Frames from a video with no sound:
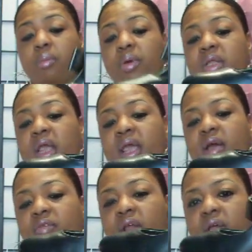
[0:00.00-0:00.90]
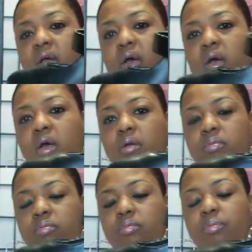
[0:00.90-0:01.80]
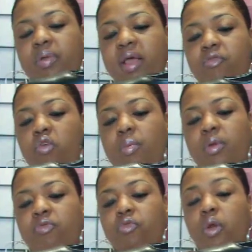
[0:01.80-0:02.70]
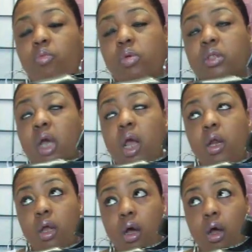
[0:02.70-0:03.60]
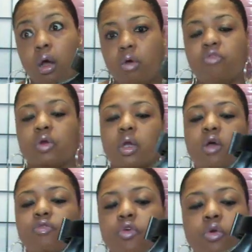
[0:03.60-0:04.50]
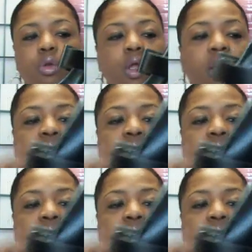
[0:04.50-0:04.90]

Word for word: But they have like a um, platform in the front, which I love for comfort.